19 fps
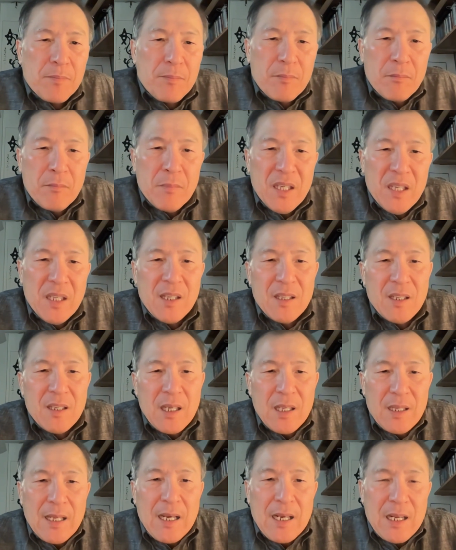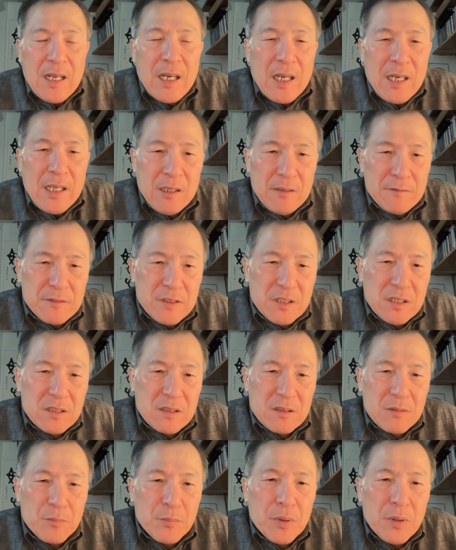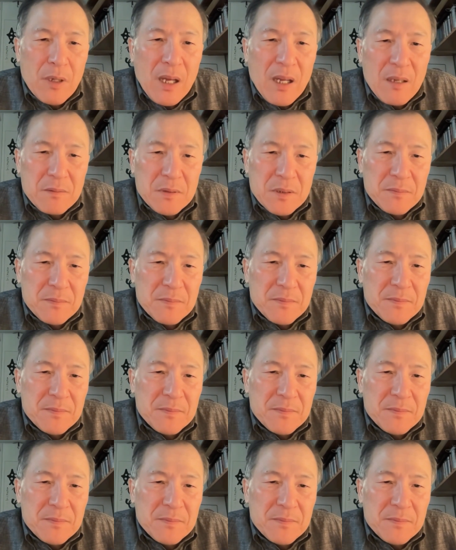mitigate that kind of problem.